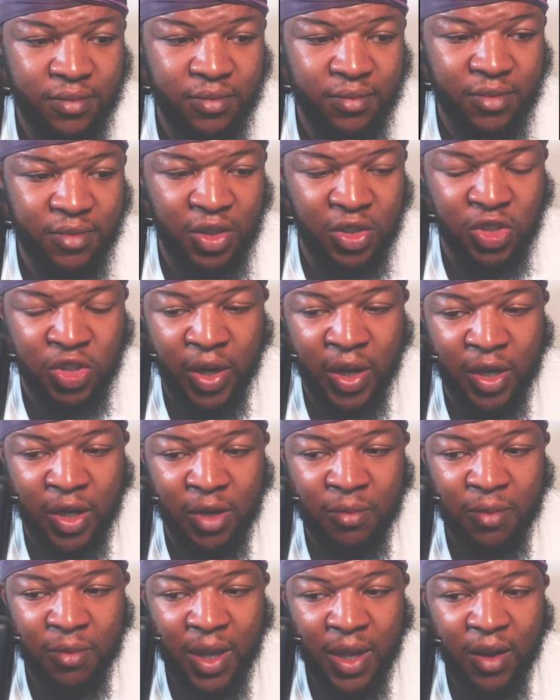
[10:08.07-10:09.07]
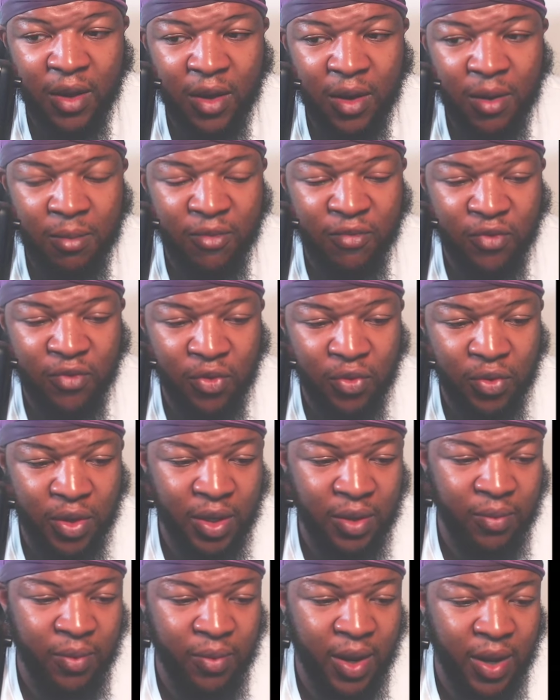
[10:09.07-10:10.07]
His trainer be out here buffooning
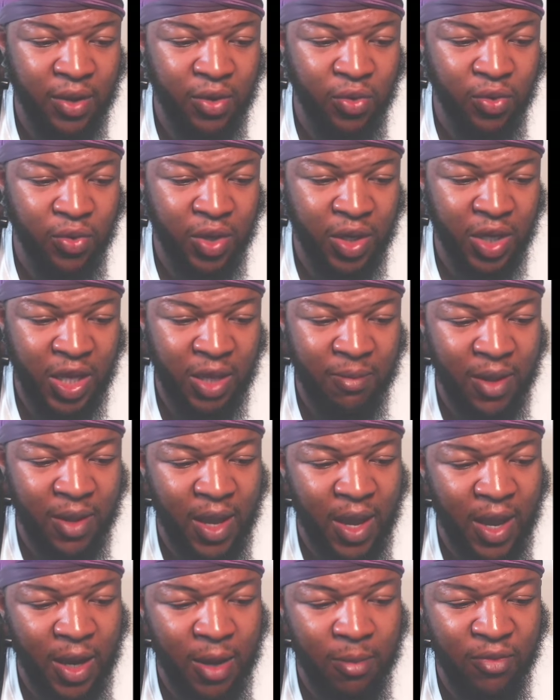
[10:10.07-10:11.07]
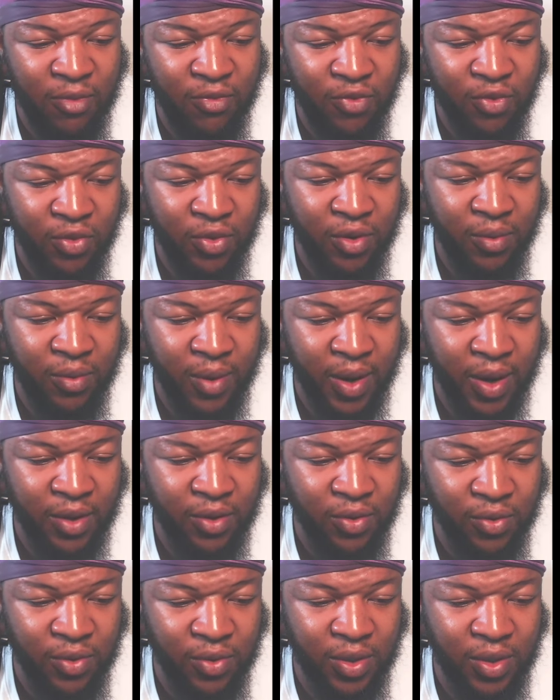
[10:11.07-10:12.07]
and raccooning. He be out here buffooning and
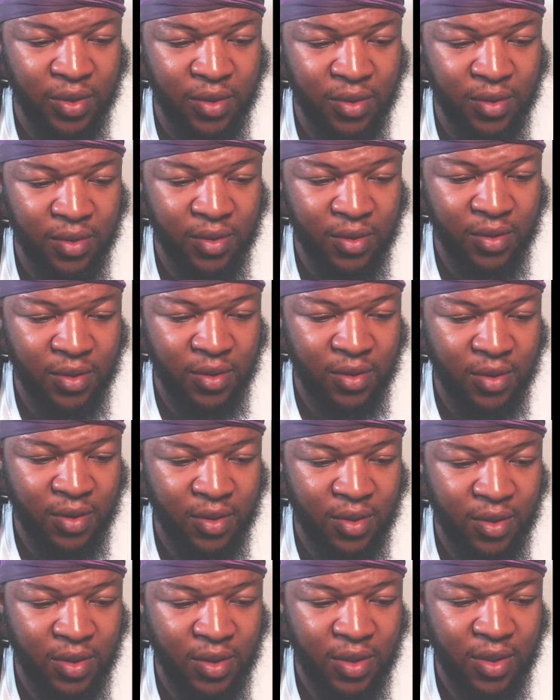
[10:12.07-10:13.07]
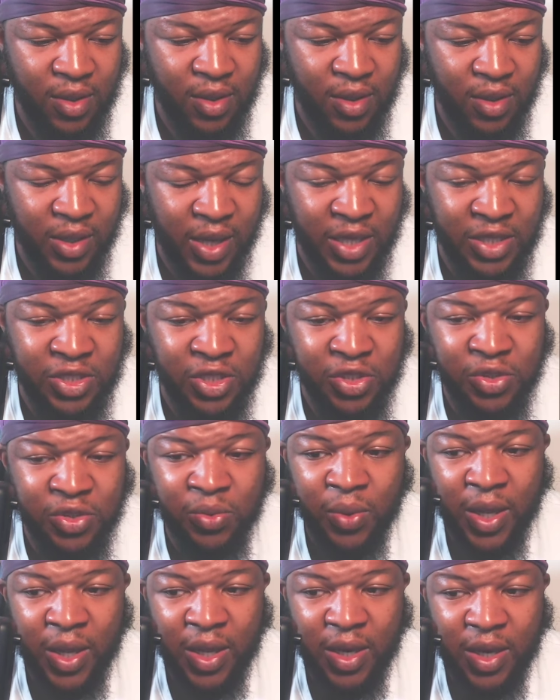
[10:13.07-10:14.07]
raccooning that's just
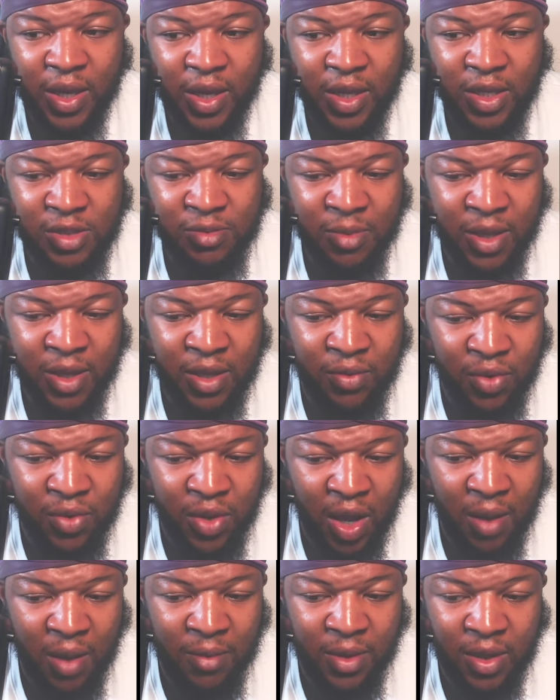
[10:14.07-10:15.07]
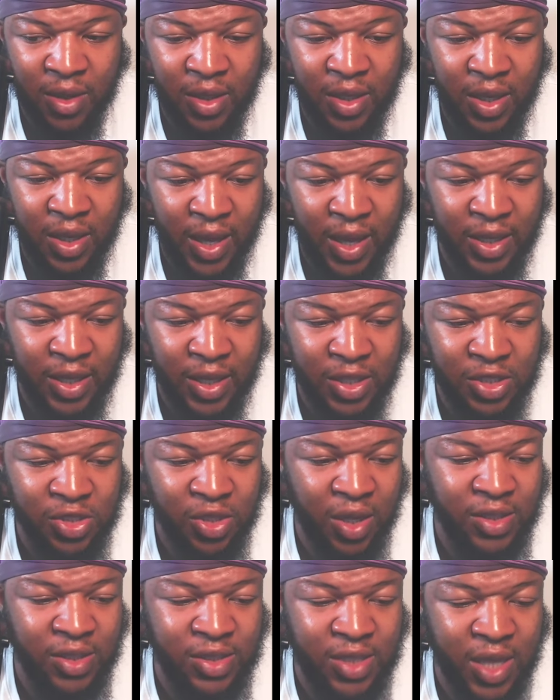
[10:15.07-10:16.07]
the way it is, man. Y'all be looking like get
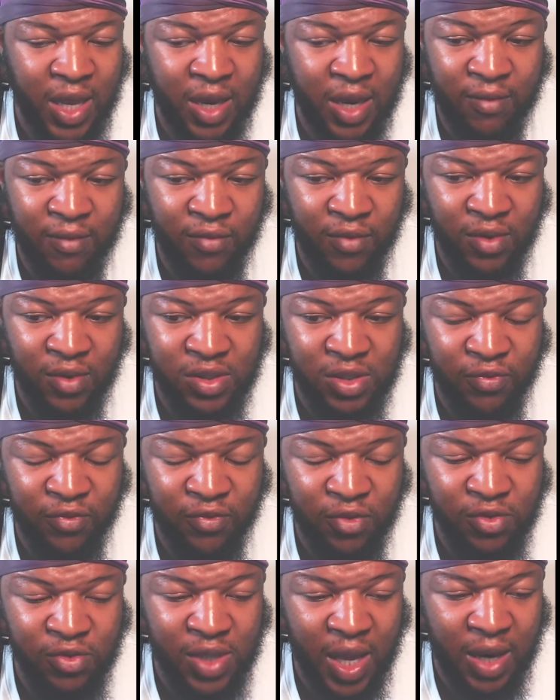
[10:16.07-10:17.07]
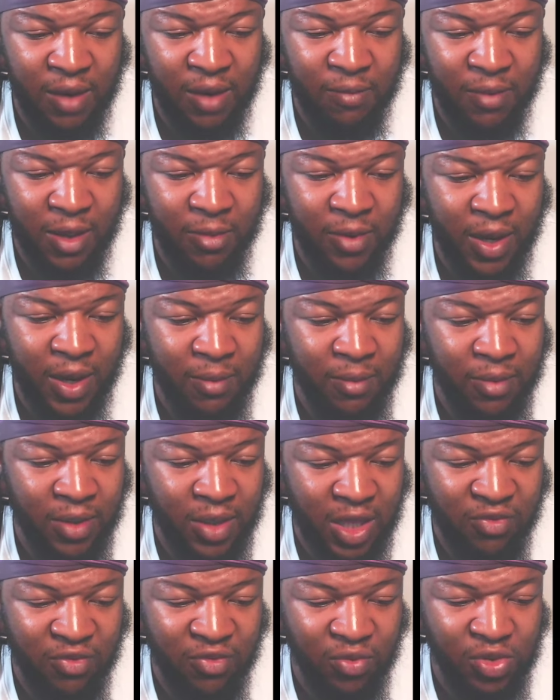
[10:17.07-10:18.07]
y'all solid few solid people that
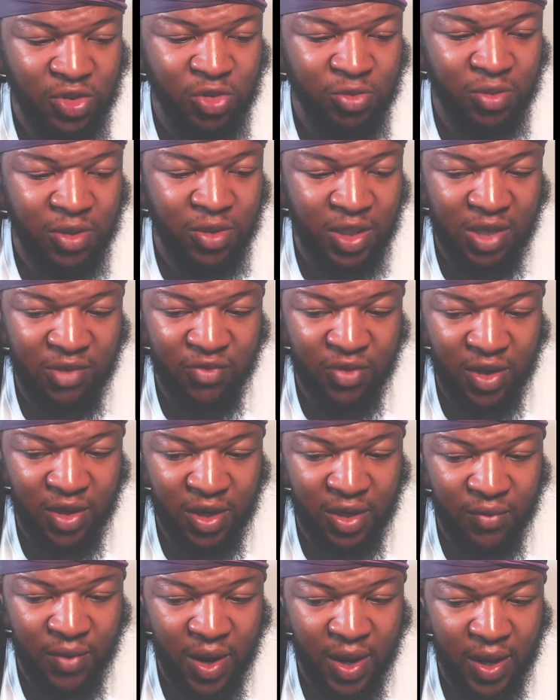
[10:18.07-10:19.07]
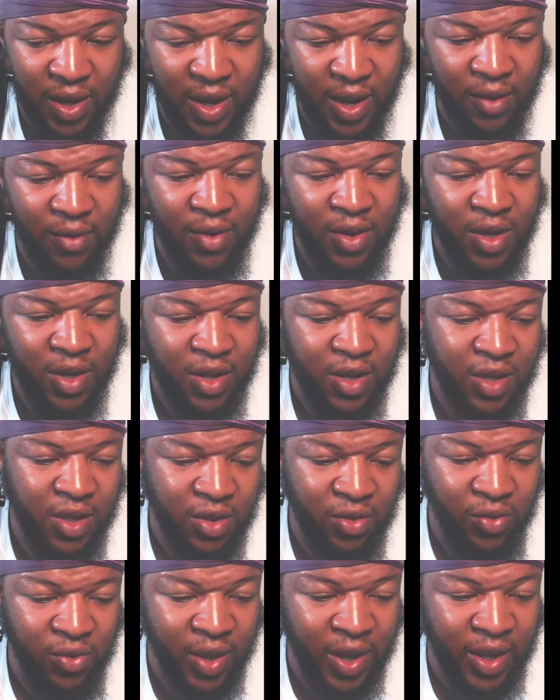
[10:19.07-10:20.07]
believe in what you believe in and rock out.
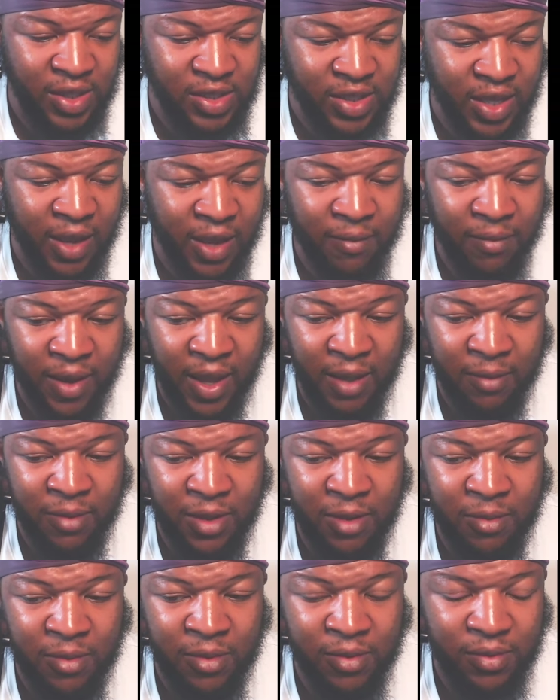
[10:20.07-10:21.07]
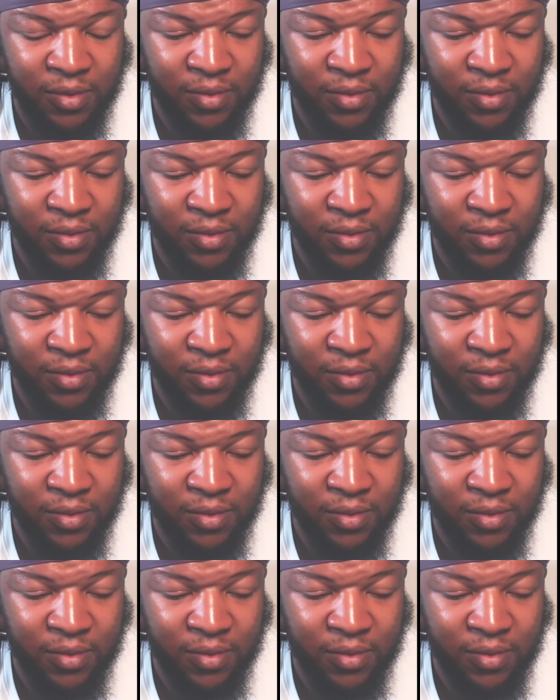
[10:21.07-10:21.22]
You can't save black people.